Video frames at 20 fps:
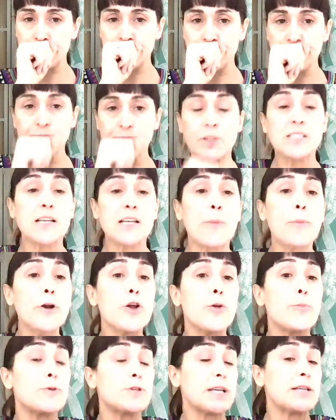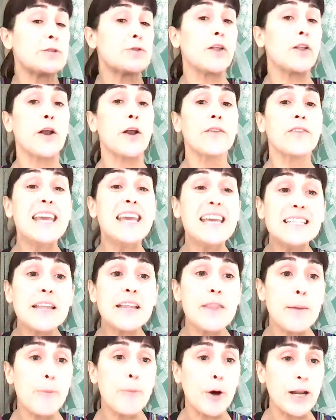Someone who presents with a lot of heat in
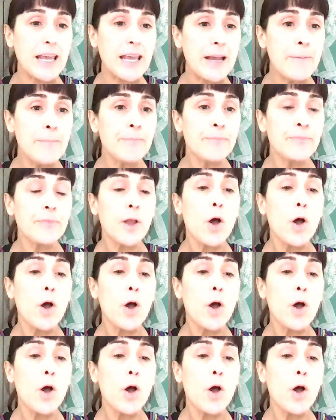their body